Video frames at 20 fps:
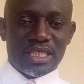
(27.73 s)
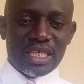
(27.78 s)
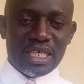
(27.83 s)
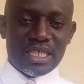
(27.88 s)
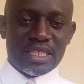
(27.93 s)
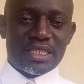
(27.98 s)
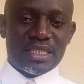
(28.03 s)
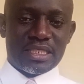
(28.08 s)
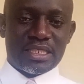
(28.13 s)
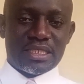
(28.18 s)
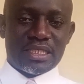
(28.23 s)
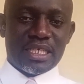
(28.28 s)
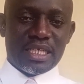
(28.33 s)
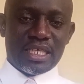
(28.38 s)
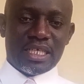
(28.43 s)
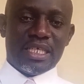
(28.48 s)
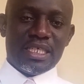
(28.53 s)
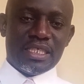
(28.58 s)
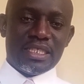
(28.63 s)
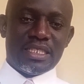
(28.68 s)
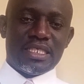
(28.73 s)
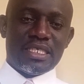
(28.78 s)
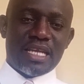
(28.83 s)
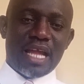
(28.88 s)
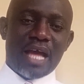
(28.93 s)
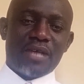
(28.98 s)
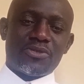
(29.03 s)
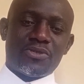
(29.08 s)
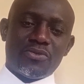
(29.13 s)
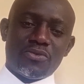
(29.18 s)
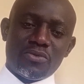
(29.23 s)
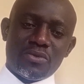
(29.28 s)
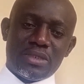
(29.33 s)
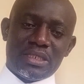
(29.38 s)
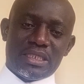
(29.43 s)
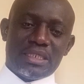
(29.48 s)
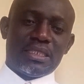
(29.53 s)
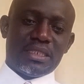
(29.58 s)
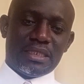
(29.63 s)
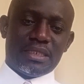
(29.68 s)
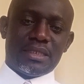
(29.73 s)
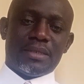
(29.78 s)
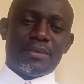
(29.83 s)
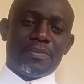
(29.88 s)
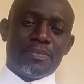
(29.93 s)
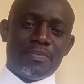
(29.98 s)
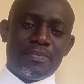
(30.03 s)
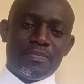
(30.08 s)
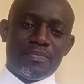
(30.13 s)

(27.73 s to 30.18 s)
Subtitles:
is the international system?